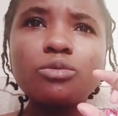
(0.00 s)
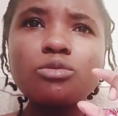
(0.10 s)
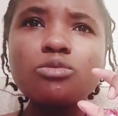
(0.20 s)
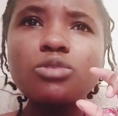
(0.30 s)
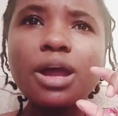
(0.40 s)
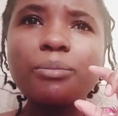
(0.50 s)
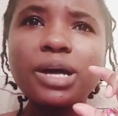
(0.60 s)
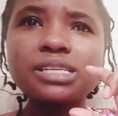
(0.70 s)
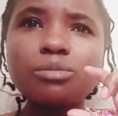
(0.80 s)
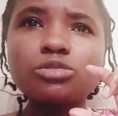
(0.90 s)

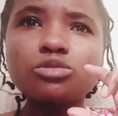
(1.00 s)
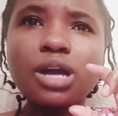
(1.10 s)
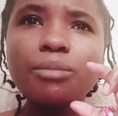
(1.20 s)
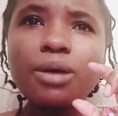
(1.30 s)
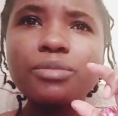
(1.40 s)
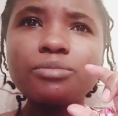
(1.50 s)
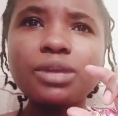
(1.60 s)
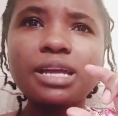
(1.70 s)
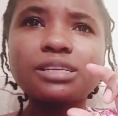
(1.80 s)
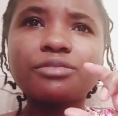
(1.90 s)
Unapata mtu kama
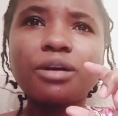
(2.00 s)
mimi, hata